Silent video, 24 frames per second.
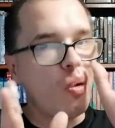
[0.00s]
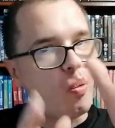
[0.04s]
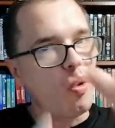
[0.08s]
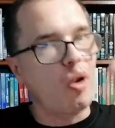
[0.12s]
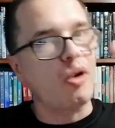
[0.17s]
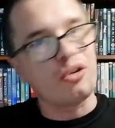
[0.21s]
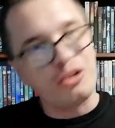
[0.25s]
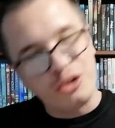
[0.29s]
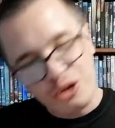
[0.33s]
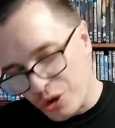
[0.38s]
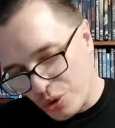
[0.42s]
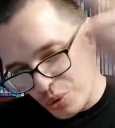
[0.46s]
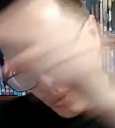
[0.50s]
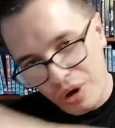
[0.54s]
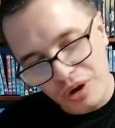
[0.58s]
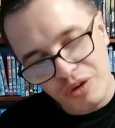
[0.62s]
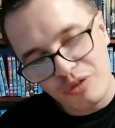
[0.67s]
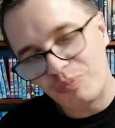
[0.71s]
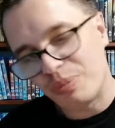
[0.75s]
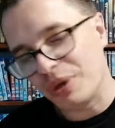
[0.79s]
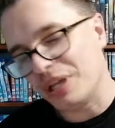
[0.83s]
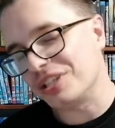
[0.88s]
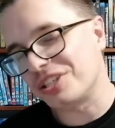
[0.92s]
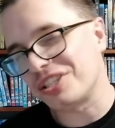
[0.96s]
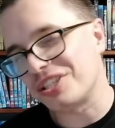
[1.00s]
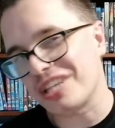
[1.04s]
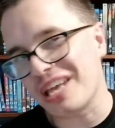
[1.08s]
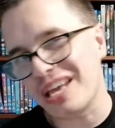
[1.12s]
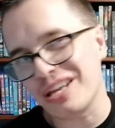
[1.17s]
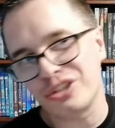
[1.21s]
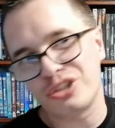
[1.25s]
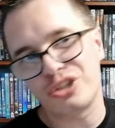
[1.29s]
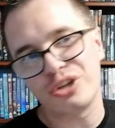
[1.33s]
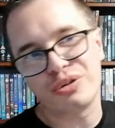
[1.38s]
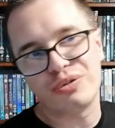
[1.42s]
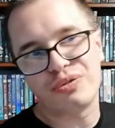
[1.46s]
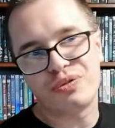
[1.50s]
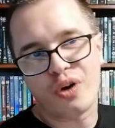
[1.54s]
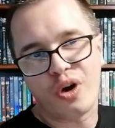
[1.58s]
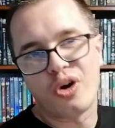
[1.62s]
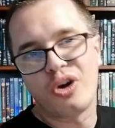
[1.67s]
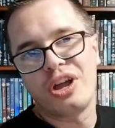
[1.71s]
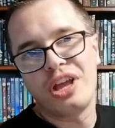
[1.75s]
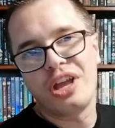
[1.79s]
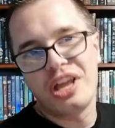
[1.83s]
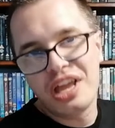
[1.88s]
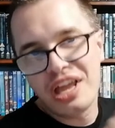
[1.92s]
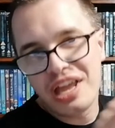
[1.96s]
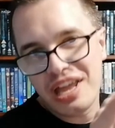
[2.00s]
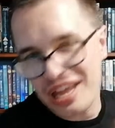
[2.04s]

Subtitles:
what you have been searching for